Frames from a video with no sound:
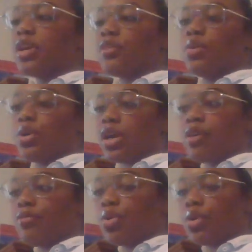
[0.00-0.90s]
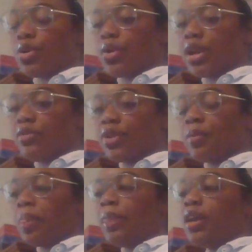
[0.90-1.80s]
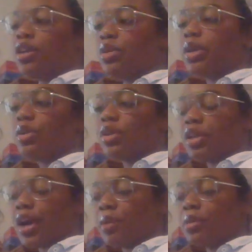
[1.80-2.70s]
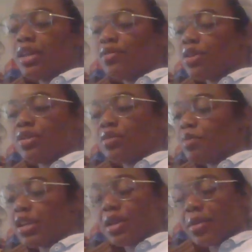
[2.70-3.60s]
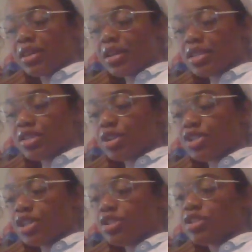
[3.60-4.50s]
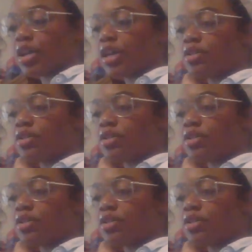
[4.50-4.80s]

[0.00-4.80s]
he were to come forward or whatever, I believe he can make the necessary changes, like